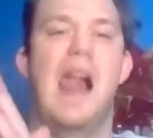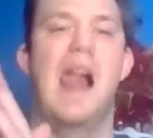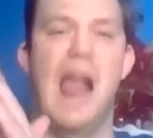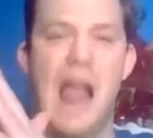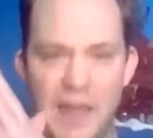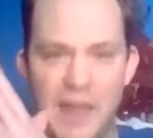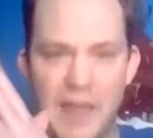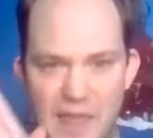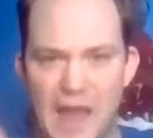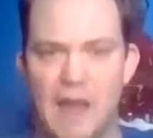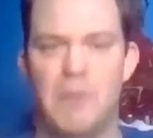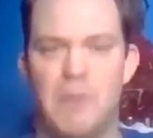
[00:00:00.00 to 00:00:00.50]

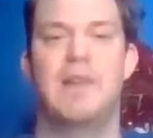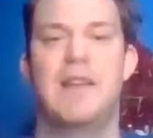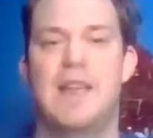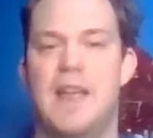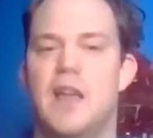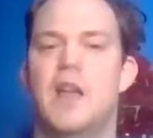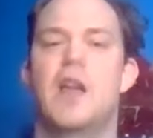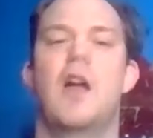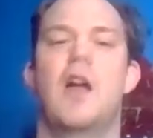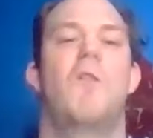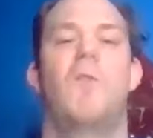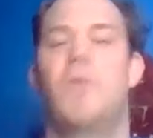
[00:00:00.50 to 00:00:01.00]
and then we
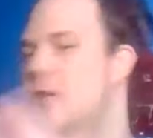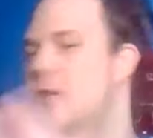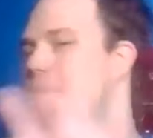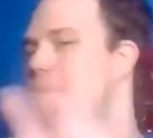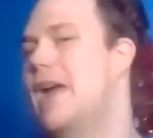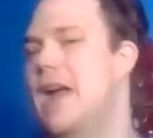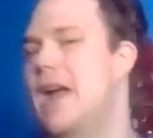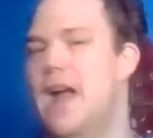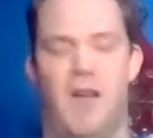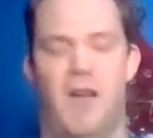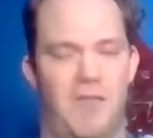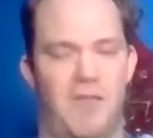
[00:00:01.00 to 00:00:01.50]
can go from
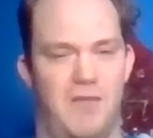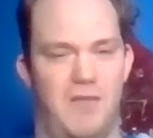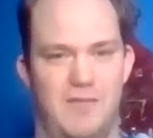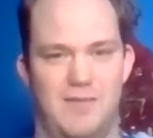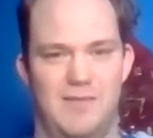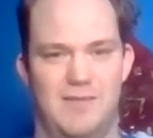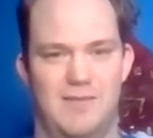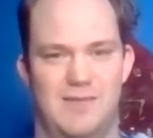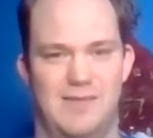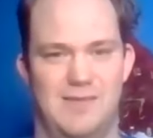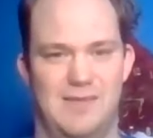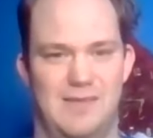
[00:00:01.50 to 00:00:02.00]
there.
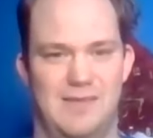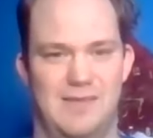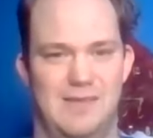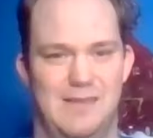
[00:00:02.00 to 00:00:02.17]
Yeah.